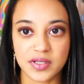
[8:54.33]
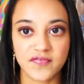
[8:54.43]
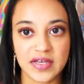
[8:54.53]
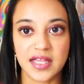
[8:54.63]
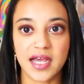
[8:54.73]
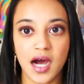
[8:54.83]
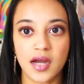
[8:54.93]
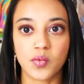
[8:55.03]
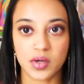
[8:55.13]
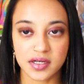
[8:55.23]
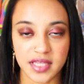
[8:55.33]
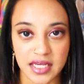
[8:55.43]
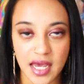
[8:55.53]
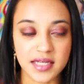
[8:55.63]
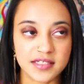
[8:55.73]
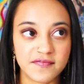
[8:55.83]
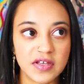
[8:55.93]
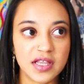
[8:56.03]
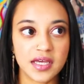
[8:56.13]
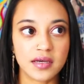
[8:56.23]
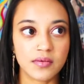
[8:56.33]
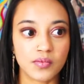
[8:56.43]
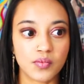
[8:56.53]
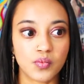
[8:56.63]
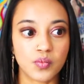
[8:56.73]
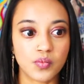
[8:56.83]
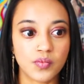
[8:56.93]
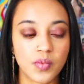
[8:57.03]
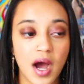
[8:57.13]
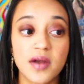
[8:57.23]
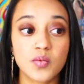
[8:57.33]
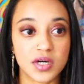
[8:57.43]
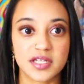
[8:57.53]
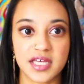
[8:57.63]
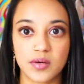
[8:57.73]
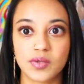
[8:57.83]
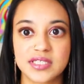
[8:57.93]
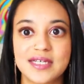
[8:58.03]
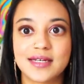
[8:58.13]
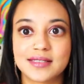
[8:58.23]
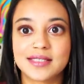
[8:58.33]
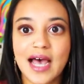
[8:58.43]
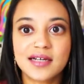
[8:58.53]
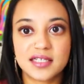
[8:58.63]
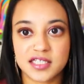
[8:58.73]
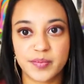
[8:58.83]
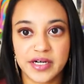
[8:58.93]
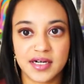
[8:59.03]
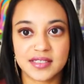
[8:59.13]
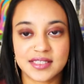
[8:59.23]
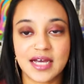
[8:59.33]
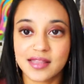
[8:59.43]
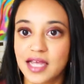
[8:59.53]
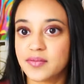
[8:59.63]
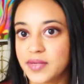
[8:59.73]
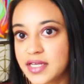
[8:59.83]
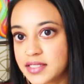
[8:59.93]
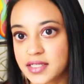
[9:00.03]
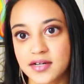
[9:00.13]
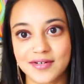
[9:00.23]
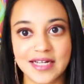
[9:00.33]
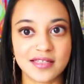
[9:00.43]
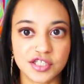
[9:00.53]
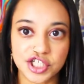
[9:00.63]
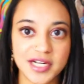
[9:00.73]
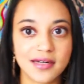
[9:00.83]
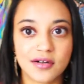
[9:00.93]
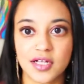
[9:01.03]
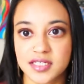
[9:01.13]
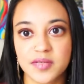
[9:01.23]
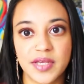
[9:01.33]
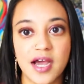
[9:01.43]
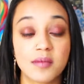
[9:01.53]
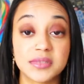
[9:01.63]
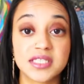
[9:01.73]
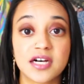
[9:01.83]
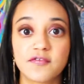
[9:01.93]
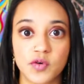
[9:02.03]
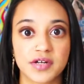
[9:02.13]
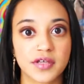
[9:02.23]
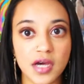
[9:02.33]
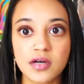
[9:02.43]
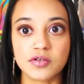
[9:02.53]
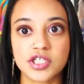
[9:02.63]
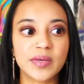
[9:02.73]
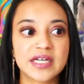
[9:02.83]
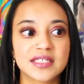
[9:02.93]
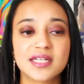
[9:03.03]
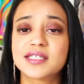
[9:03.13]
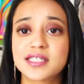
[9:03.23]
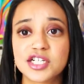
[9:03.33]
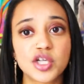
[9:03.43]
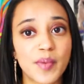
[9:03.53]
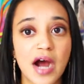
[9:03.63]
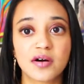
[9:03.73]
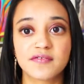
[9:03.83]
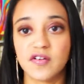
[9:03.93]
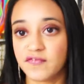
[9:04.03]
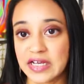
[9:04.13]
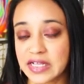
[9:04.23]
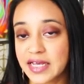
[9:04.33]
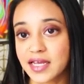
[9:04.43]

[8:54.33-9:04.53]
with feeling unworthy, and feeling unworthy was the exact experience that led me to create this channel and to become a self-worth coach, because it's such a powerful feeling